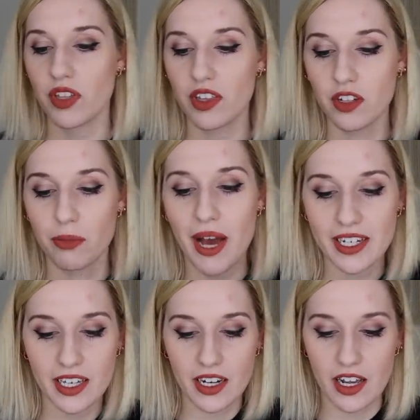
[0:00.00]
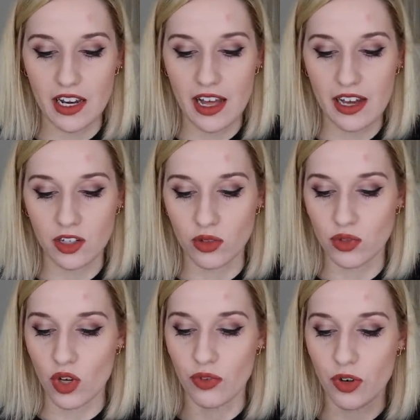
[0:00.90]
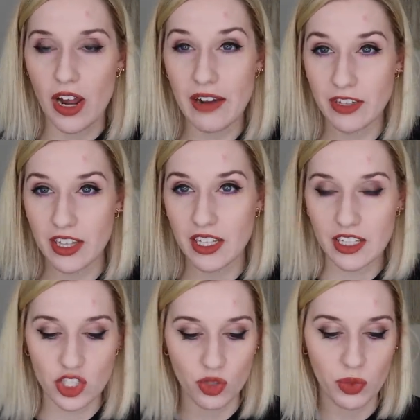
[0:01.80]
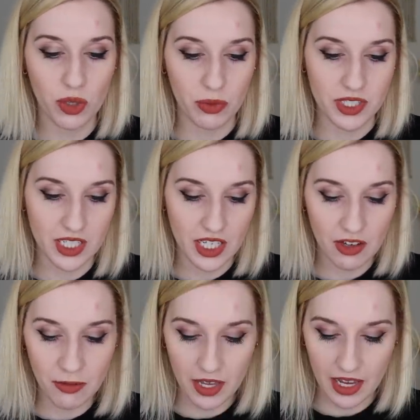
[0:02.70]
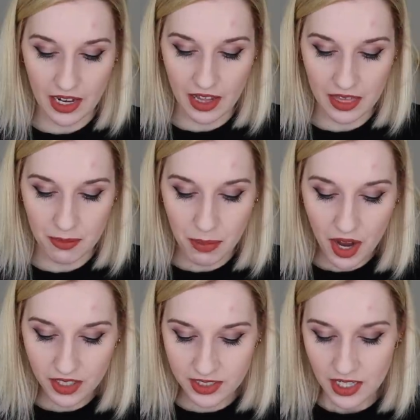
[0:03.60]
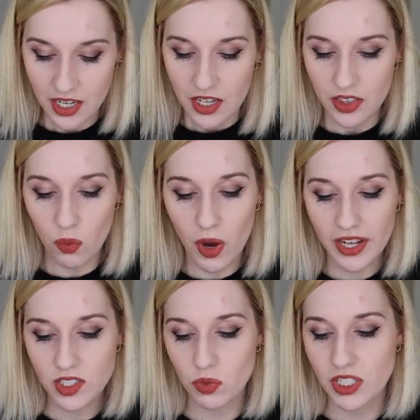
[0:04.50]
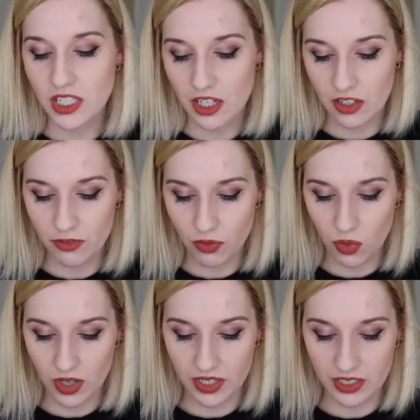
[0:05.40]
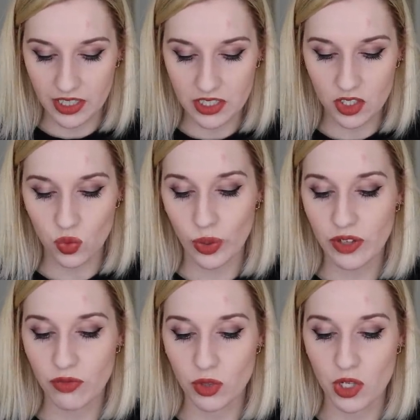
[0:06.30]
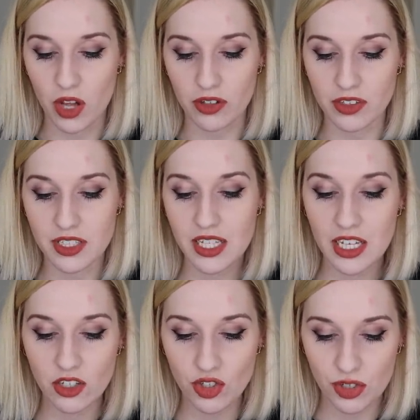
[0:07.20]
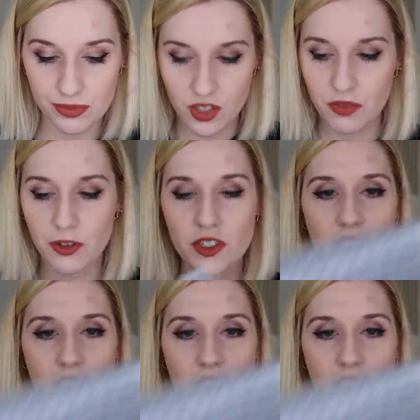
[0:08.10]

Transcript: get the little packet and it goes over everything that you would receive in the box. The wines retail for at least $24 each. So the first